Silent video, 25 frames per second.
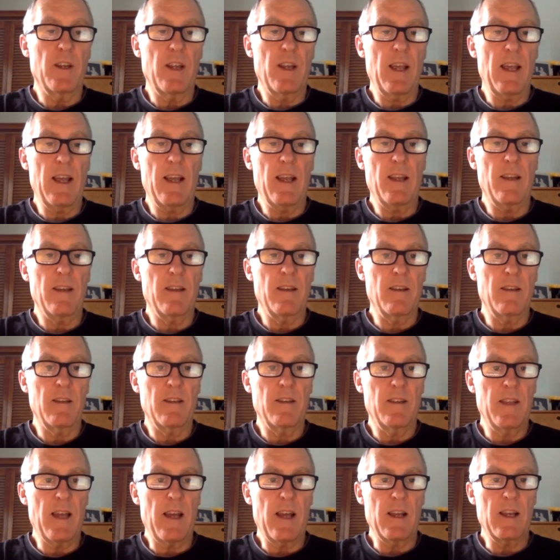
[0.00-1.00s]
and
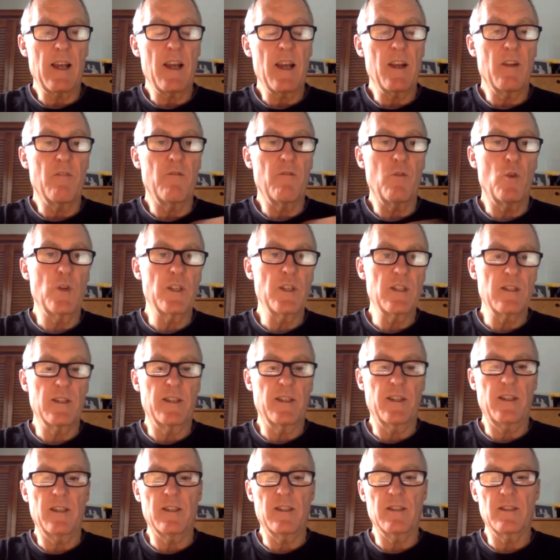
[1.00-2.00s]
that kind of voice
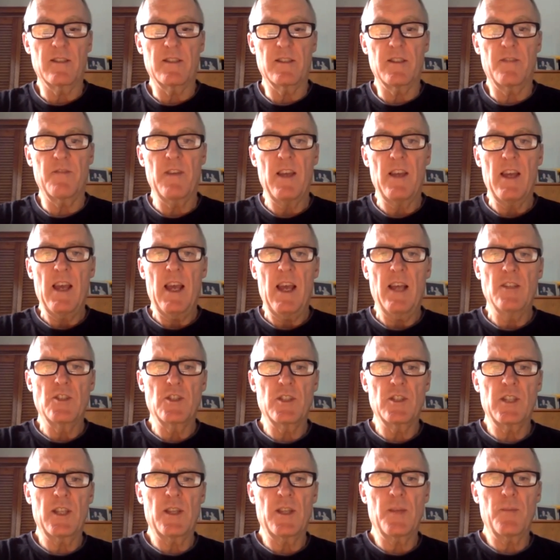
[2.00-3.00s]
leading and stuff, and
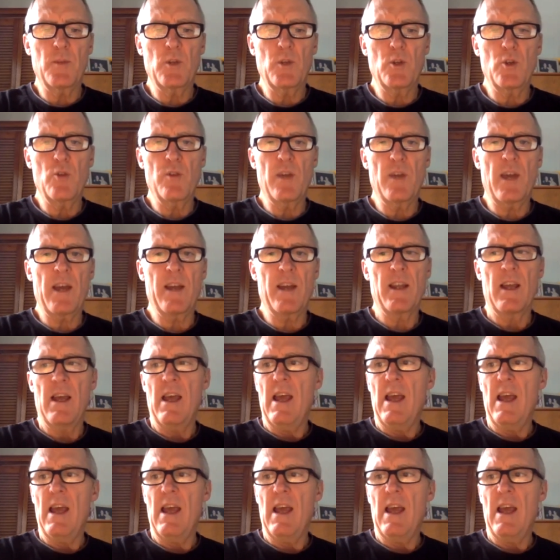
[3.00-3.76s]
just get them to do that,